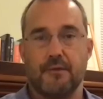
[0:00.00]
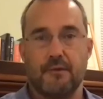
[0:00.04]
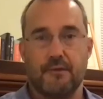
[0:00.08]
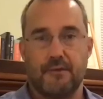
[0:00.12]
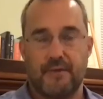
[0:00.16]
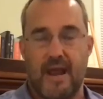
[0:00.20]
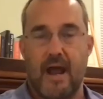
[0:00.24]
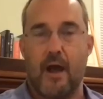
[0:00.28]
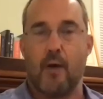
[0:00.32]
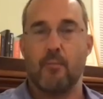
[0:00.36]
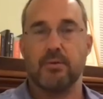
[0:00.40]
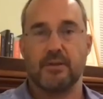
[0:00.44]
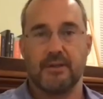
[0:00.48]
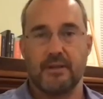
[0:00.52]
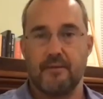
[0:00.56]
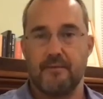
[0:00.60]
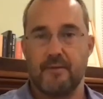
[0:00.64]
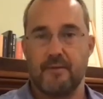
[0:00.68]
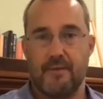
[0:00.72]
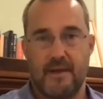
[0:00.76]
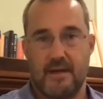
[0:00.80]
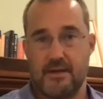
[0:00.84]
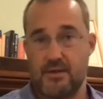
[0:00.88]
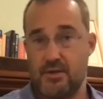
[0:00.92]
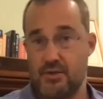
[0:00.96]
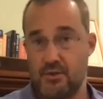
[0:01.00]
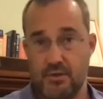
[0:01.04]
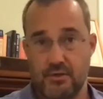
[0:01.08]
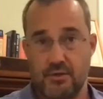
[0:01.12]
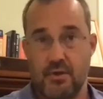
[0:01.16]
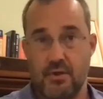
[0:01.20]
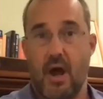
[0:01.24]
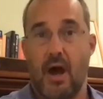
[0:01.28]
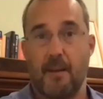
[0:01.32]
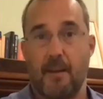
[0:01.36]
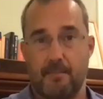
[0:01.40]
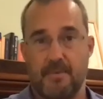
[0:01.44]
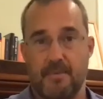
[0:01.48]
now believe that that should
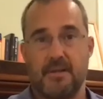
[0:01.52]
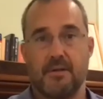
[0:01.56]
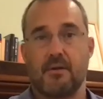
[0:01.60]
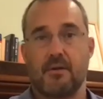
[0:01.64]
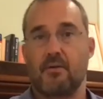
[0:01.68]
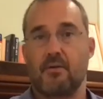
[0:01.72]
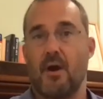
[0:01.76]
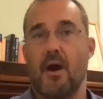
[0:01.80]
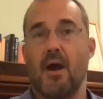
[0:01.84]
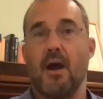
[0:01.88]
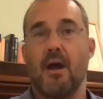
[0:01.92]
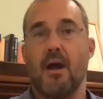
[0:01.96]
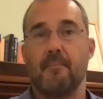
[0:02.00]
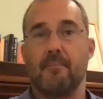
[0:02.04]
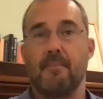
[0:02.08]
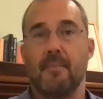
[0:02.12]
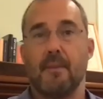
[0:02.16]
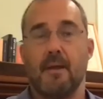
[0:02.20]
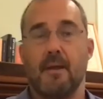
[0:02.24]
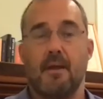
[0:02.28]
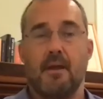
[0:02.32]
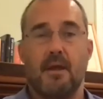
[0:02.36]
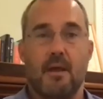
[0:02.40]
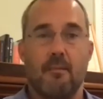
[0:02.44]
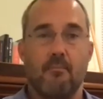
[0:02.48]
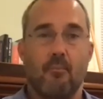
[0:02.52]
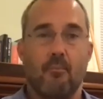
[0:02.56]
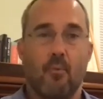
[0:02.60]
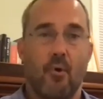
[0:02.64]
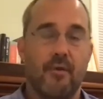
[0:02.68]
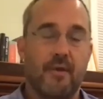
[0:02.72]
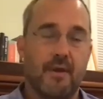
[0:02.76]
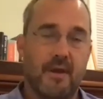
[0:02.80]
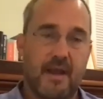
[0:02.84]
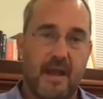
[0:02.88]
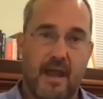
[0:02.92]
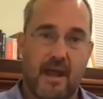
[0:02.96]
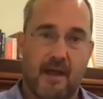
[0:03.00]
not be a crime, and more
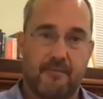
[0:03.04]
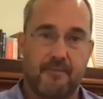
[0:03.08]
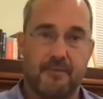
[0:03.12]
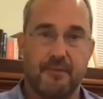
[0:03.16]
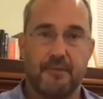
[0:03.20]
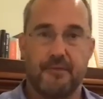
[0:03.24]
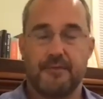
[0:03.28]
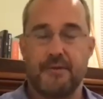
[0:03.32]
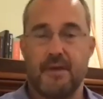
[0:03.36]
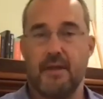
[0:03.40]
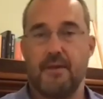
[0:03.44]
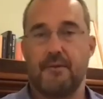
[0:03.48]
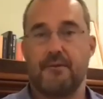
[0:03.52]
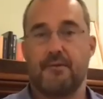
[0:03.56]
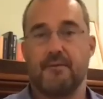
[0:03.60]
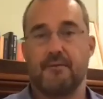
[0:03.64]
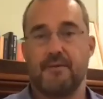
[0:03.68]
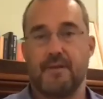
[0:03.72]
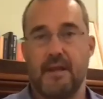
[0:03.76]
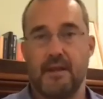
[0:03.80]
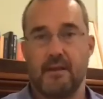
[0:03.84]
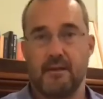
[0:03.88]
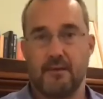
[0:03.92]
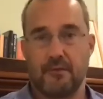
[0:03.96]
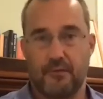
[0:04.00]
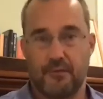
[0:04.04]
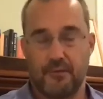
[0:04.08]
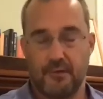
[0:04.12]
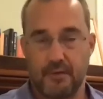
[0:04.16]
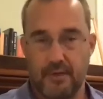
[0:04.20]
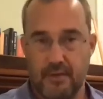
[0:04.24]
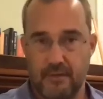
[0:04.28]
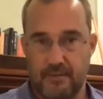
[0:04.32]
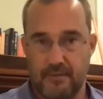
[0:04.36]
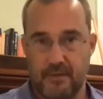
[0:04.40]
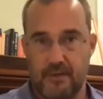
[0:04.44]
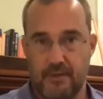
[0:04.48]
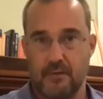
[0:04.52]
than half the states have taken
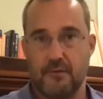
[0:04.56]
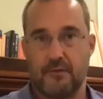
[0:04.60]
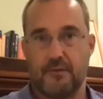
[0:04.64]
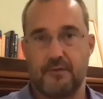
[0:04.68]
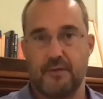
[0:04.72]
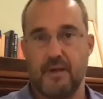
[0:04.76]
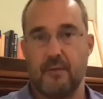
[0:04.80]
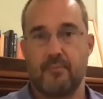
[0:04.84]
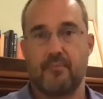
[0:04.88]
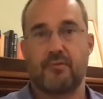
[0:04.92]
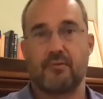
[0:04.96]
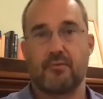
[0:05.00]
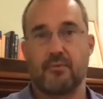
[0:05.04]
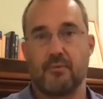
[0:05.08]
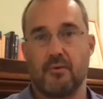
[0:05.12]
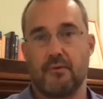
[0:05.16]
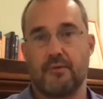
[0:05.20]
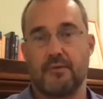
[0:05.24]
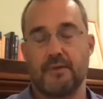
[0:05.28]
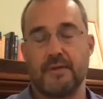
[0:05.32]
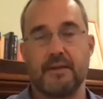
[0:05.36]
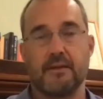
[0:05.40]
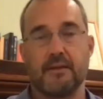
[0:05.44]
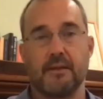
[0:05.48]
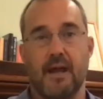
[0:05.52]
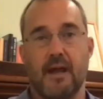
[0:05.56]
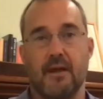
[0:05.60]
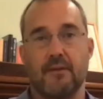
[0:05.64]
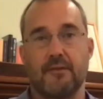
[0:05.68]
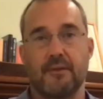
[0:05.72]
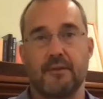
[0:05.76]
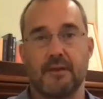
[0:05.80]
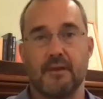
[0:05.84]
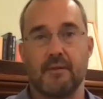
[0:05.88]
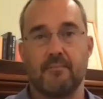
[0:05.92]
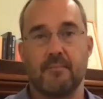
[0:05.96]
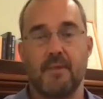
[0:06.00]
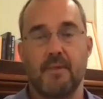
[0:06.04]
significant steps towards legalizing
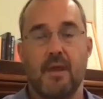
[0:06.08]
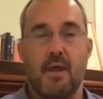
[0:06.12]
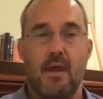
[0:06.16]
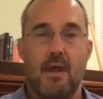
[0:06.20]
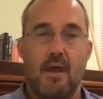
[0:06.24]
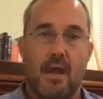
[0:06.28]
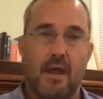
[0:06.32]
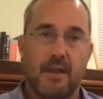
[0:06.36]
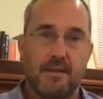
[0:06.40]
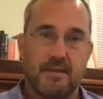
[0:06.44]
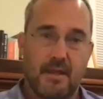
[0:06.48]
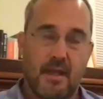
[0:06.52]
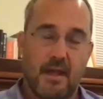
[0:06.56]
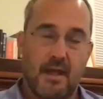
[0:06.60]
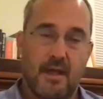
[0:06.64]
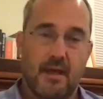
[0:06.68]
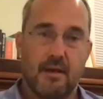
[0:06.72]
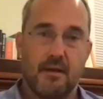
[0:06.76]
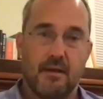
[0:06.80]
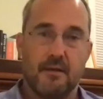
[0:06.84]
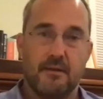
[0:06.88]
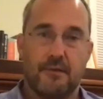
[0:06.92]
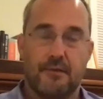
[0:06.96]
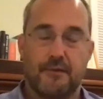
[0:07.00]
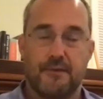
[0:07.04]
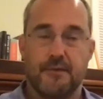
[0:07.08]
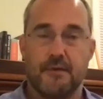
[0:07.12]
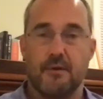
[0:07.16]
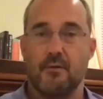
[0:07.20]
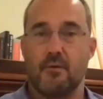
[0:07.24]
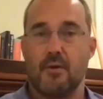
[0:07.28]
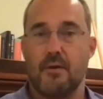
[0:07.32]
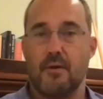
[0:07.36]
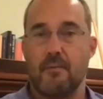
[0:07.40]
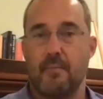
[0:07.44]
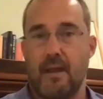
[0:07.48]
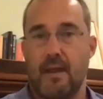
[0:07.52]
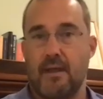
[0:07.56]
it. And yet it still
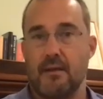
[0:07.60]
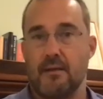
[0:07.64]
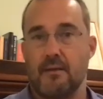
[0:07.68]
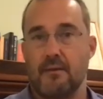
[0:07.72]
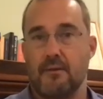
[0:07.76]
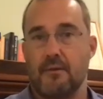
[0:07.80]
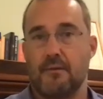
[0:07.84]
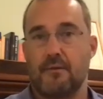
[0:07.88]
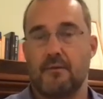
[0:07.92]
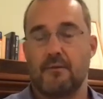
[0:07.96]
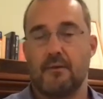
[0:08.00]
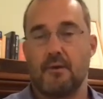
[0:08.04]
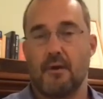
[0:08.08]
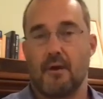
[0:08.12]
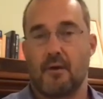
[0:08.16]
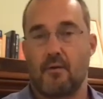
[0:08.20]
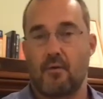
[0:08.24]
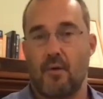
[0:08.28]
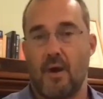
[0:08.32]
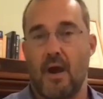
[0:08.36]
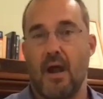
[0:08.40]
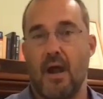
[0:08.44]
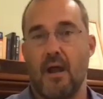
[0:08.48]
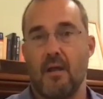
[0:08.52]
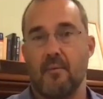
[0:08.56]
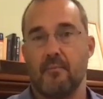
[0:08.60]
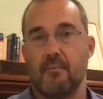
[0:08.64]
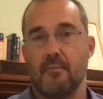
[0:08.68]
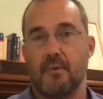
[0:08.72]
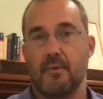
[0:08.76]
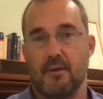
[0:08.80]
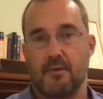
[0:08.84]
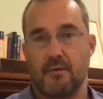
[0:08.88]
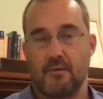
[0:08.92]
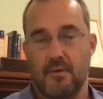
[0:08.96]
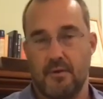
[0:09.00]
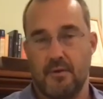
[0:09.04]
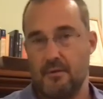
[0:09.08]
remains a crime,
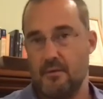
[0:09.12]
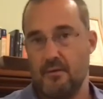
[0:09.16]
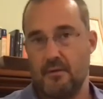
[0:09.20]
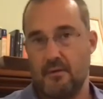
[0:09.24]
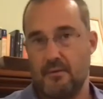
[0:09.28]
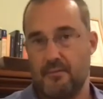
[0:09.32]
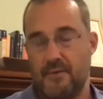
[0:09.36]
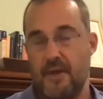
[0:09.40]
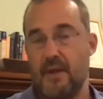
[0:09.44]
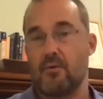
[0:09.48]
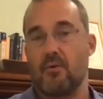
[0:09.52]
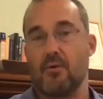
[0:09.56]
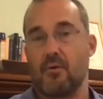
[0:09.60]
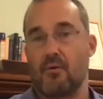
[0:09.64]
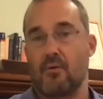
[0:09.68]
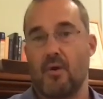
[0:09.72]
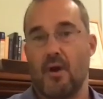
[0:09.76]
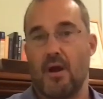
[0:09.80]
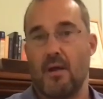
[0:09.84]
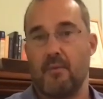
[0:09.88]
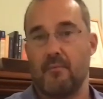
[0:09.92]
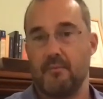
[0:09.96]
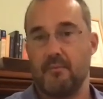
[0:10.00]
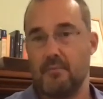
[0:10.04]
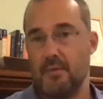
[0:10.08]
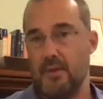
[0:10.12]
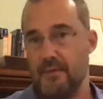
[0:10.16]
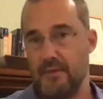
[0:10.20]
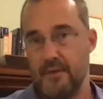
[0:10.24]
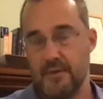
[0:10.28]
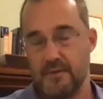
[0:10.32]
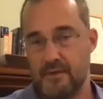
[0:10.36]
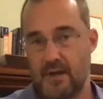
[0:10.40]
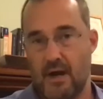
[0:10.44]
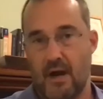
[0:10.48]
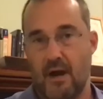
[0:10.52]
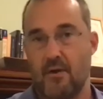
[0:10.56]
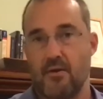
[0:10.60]
under a federal crime in the
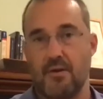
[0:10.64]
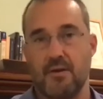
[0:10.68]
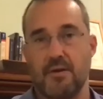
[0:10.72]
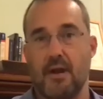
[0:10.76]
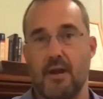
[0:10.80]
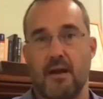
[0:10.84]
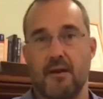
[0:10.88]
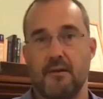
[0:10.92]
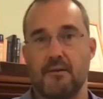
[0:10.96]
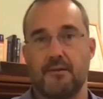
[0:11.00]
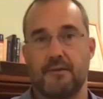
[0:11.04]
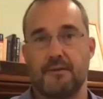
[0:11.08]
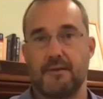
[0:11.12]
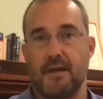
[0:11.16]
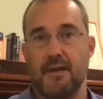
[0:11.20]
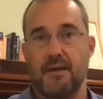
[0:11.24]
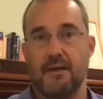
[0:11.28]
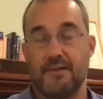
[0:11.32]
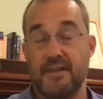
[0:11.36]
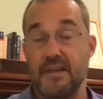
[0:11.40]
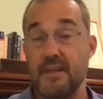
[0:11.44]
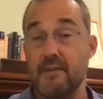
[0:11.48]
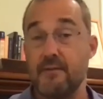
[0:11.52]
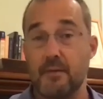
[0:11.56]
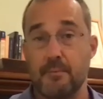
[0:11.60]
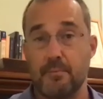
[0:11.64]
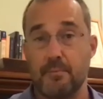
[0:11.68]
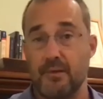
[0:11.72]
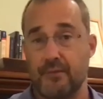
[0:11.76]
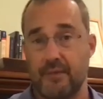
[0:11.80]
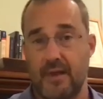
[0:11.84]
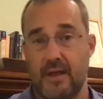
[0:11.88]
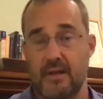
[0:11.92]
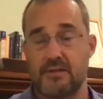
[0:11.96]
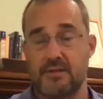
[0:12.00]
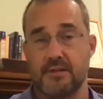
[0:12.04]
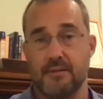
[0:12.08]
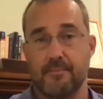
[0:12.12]
entire United States, even
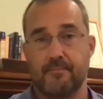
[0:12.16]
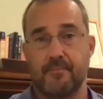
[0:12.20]
possession.